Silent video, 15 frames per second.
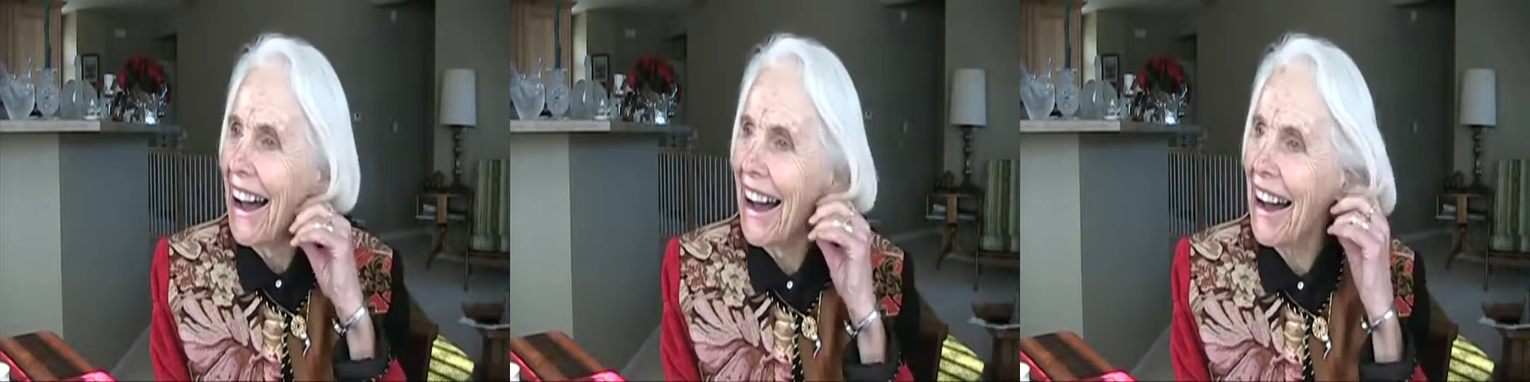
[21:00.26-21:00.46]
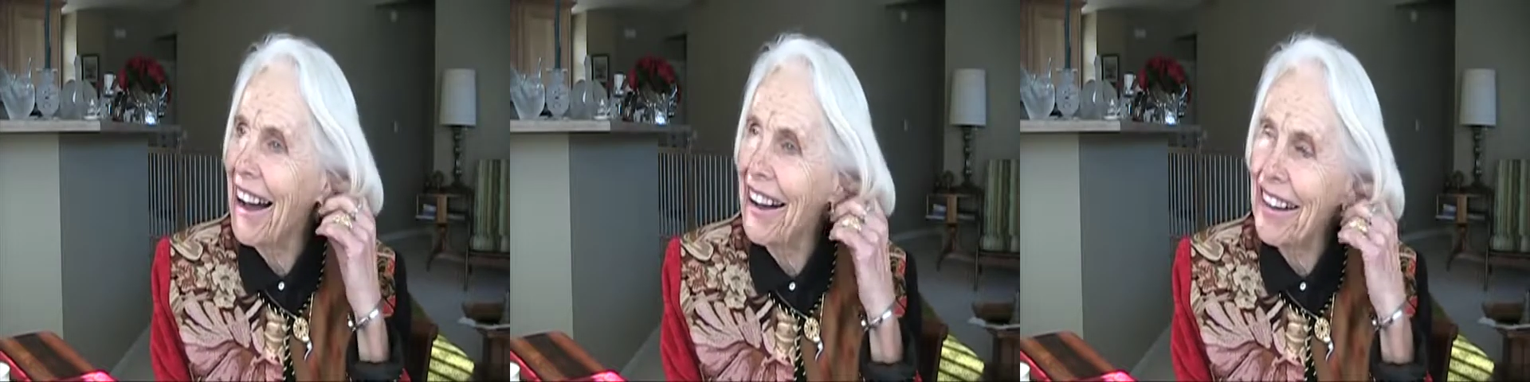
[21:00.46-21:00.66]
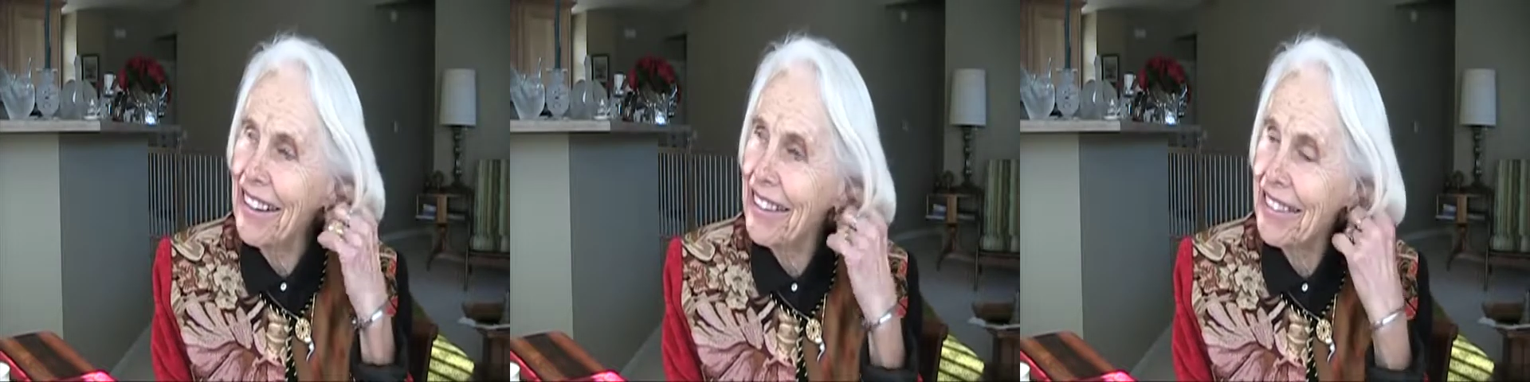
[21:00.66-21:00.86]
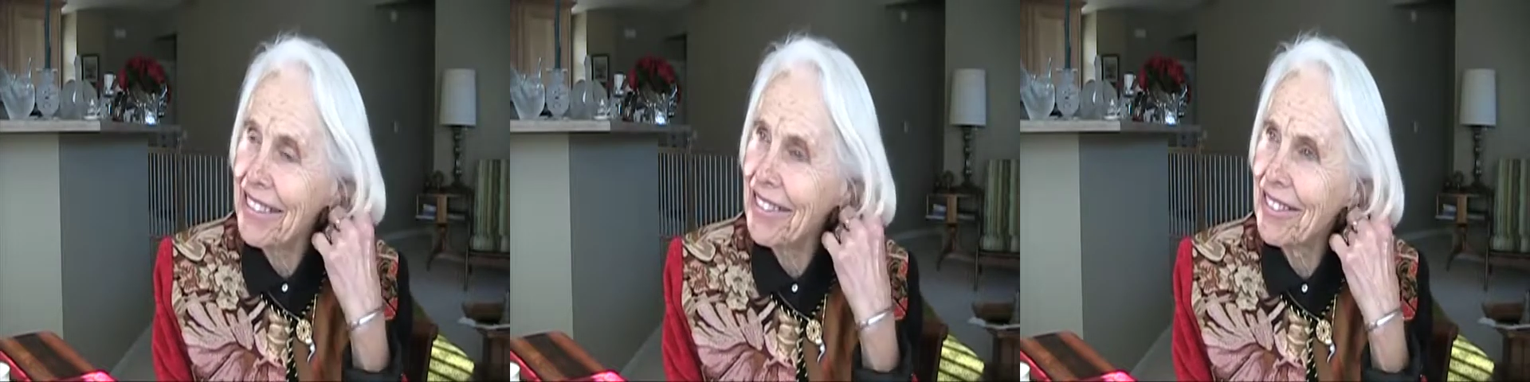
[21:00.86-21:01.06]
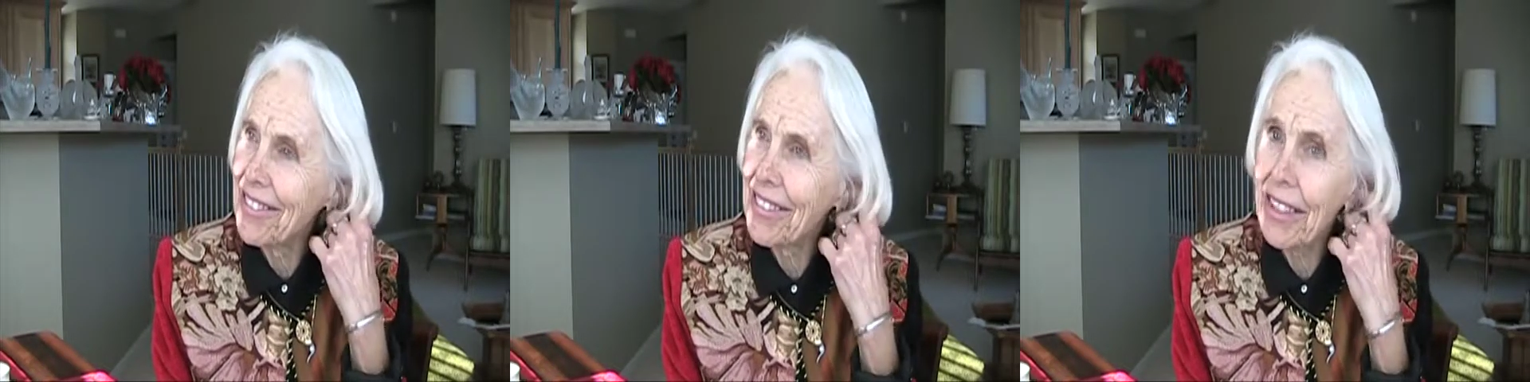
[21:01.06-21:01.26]

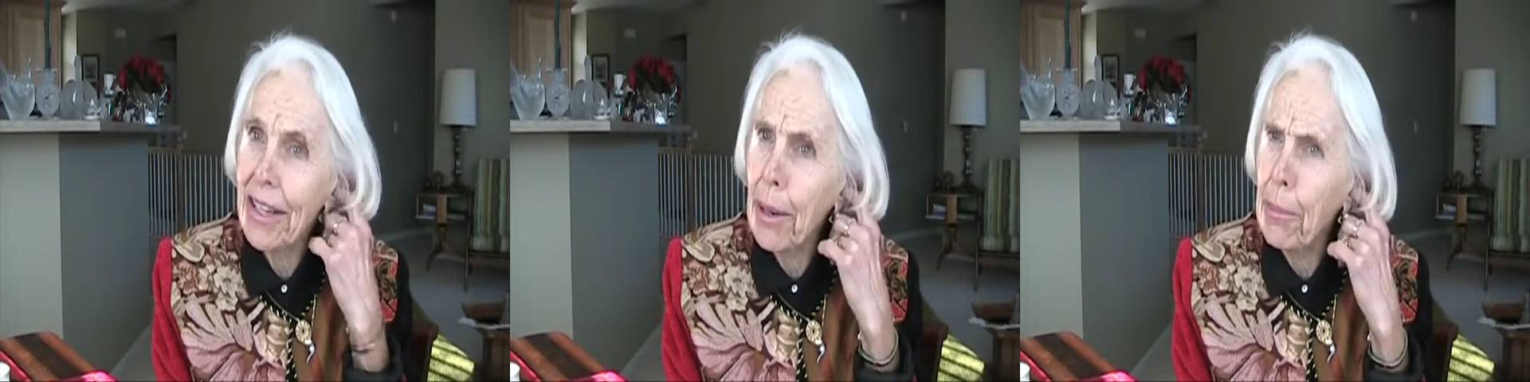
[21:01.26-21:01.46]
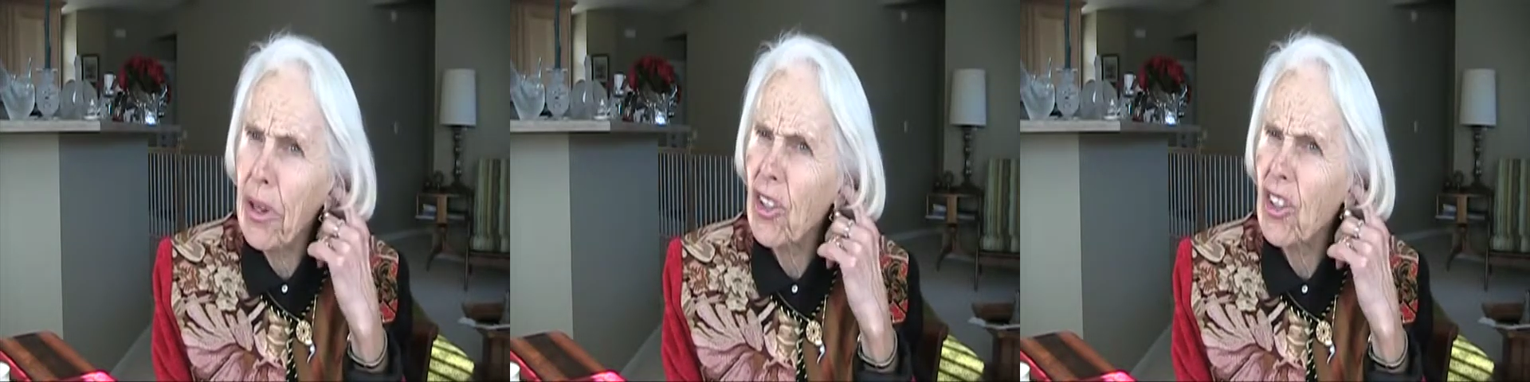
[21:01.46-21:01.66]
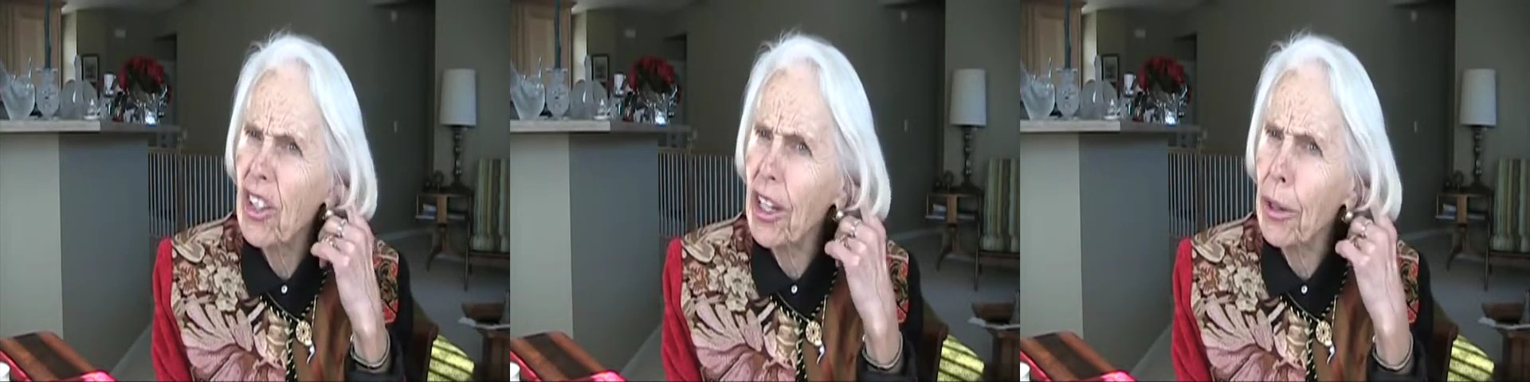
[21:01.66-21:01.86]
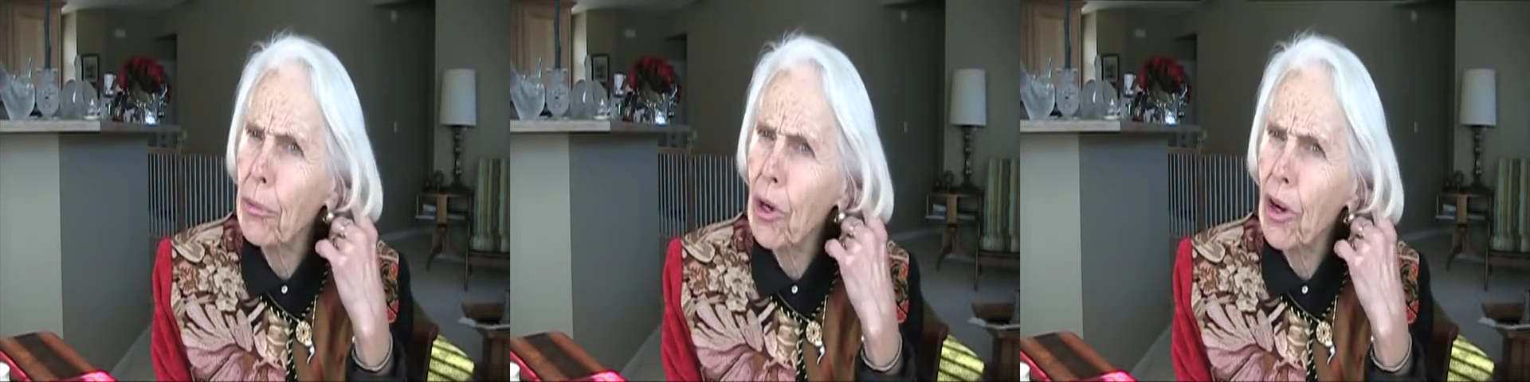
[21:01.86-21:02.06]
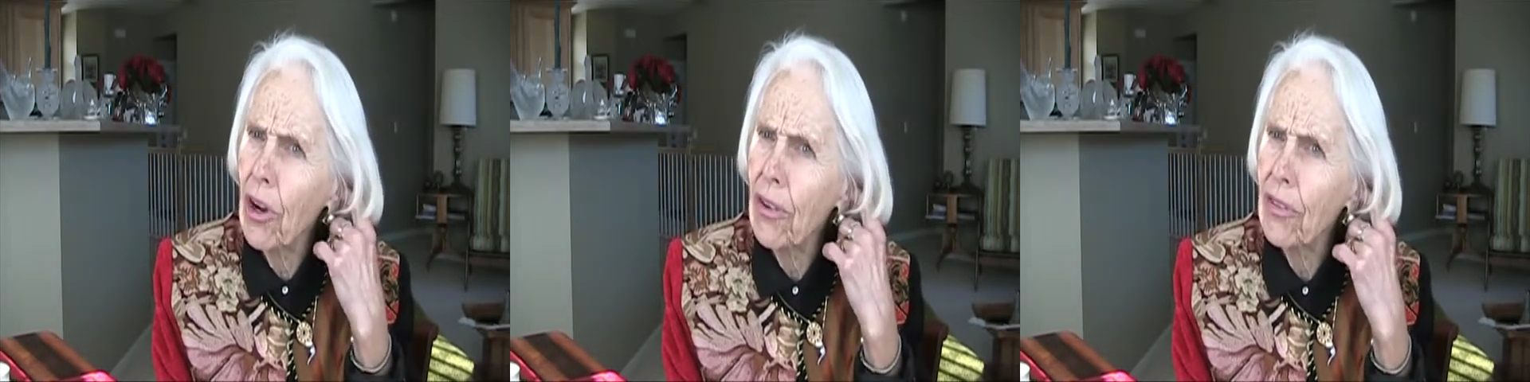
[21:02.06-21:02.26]
Did I mention
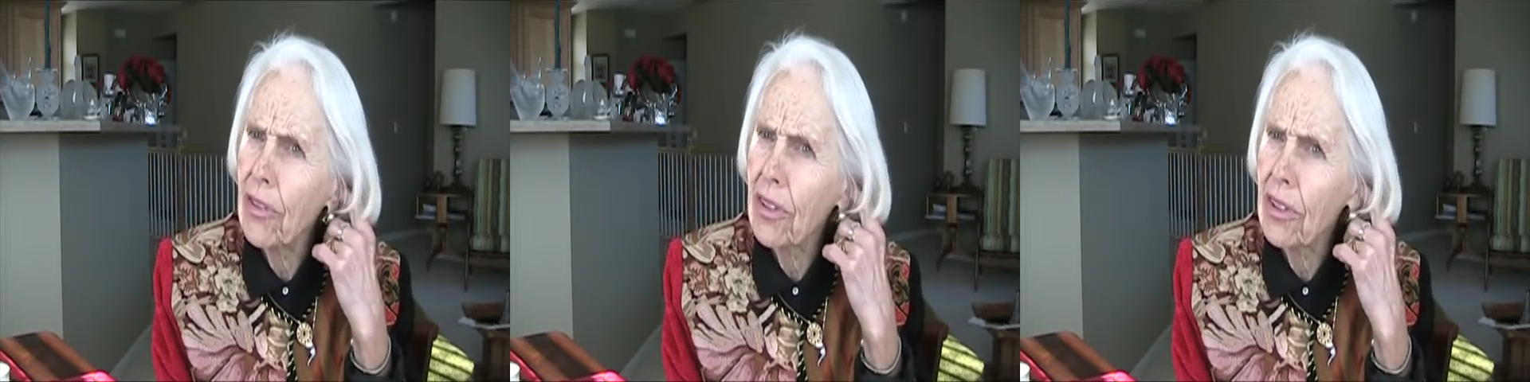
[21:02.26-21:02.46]
Emmerhouse?